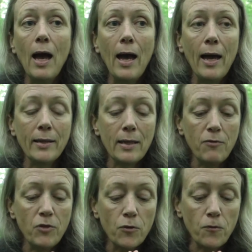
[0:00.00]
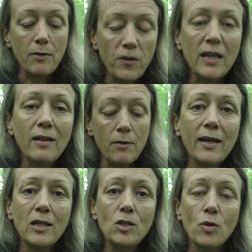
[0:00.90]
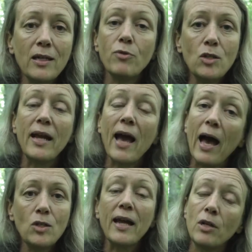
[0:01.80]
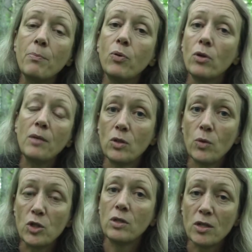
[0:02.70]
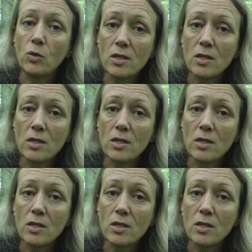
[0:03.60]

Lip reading: And if you feel like you really have an important question,